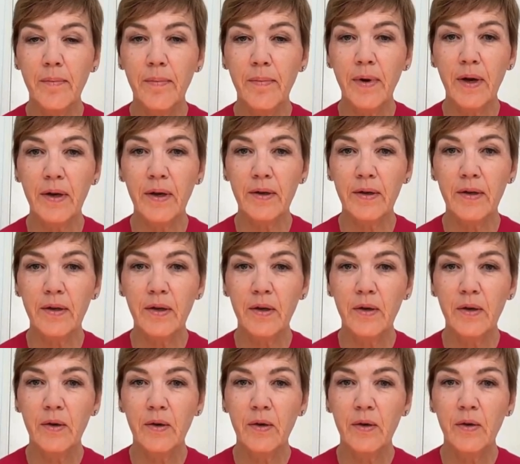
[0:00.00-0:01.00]
But
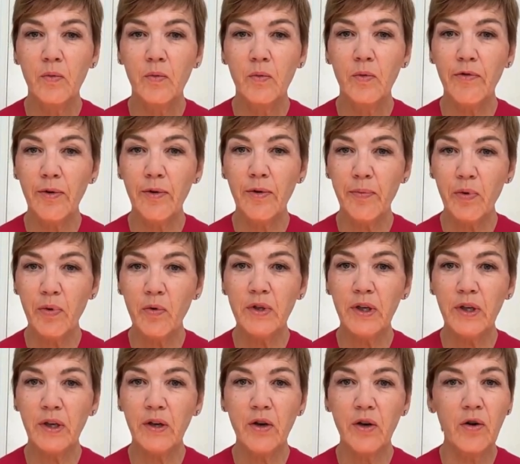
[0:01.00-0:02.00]
when
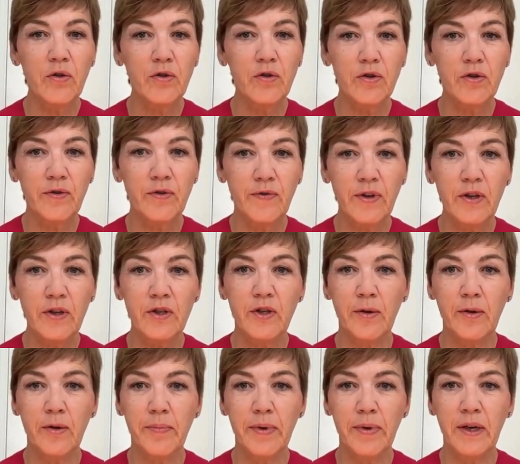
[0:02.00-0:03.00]
reporting controversial
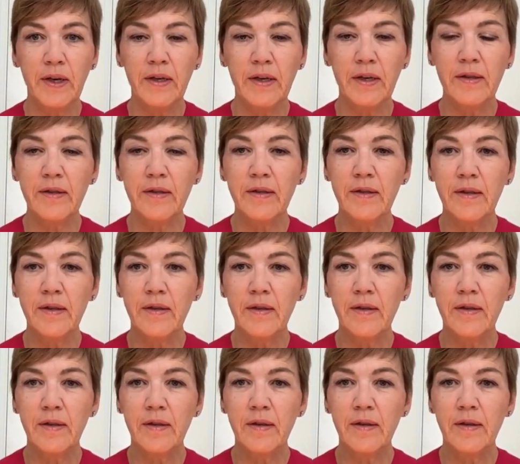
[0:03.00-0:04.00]
opinions
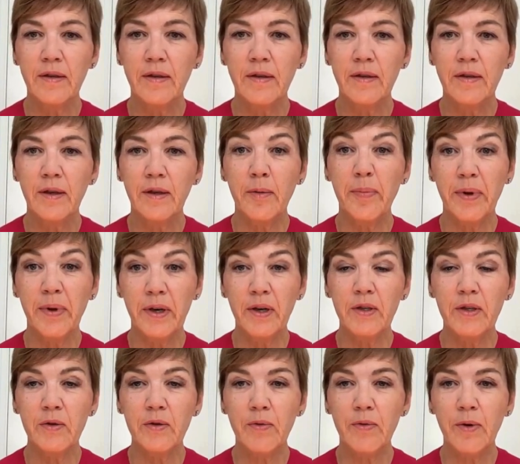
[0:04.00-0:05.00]

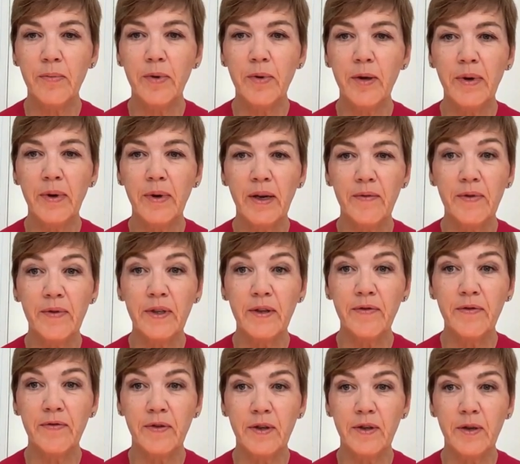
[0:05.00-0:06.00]
where people have
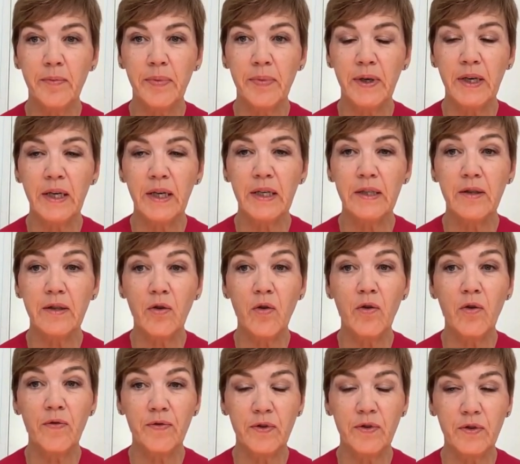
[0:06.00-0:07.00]
different opinions,
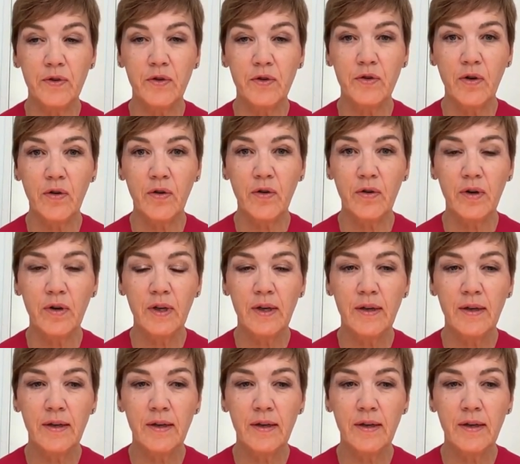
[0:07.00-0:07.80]
often strong,